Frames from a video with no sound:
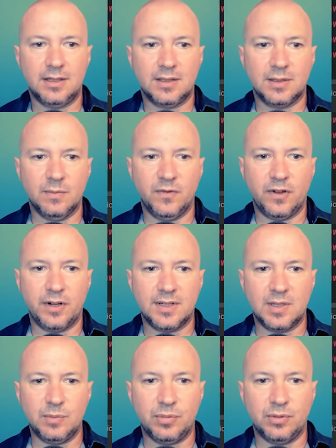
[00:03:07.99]
Some very
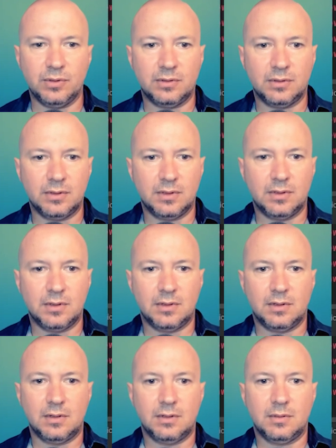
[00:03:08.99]
simple
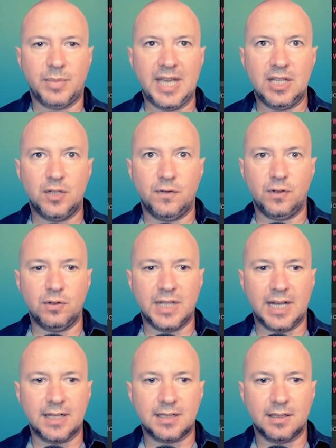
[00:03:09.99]
page view
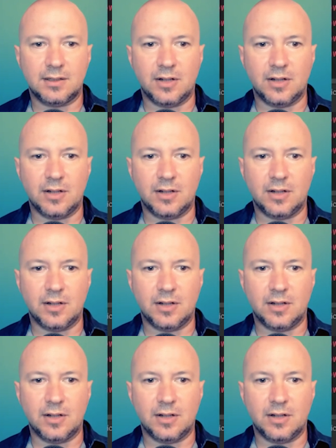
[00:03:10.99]
data,